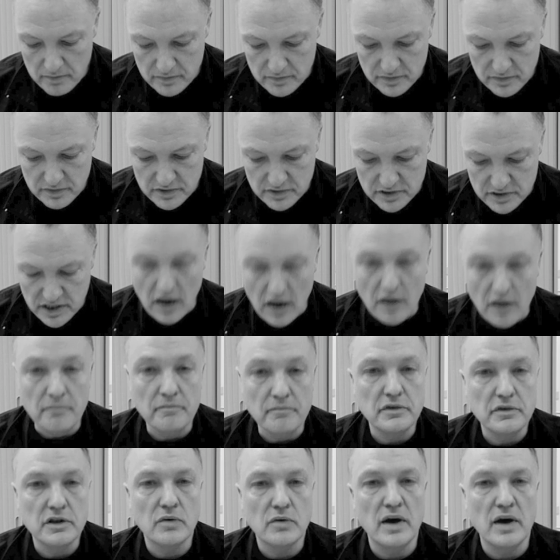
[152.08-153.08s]
So
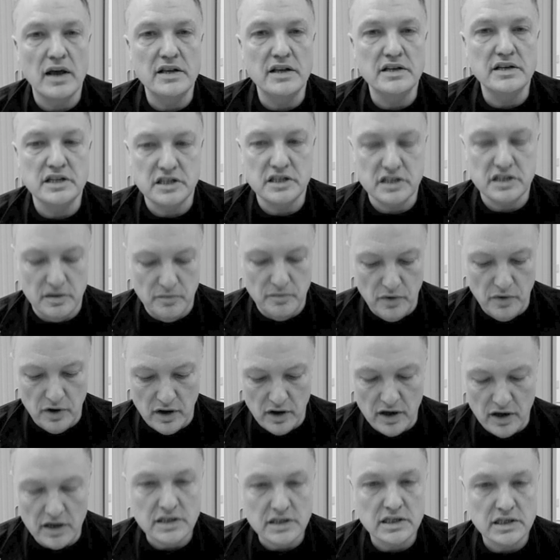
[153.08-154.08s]
the way the system
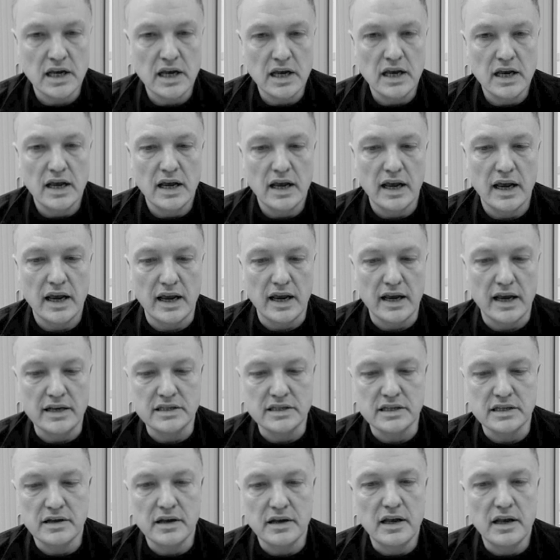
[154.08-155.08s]
works is
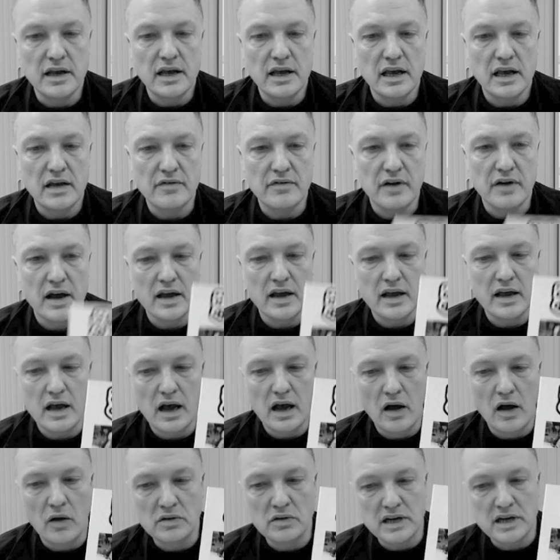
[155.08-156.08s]
if I
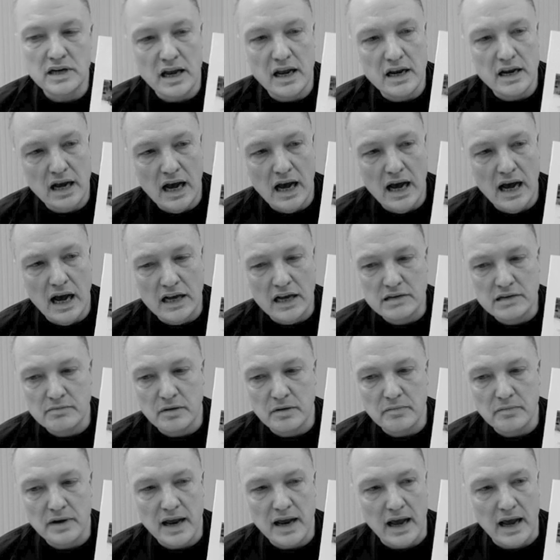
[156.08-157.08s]
hold an item up
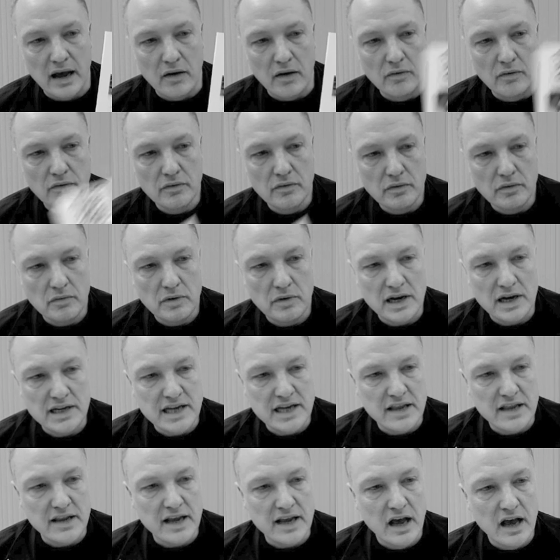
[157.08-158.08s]
now, when I take
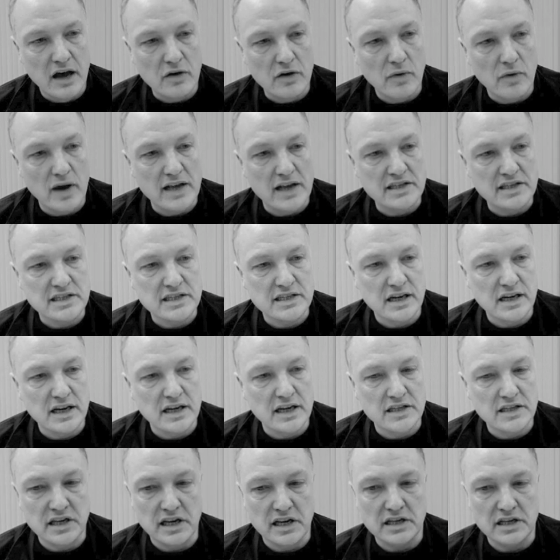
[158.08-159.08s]
the card away it still
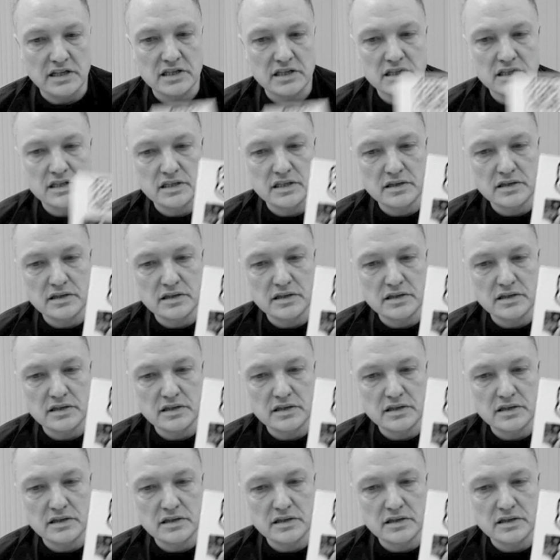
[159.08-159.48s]
exists.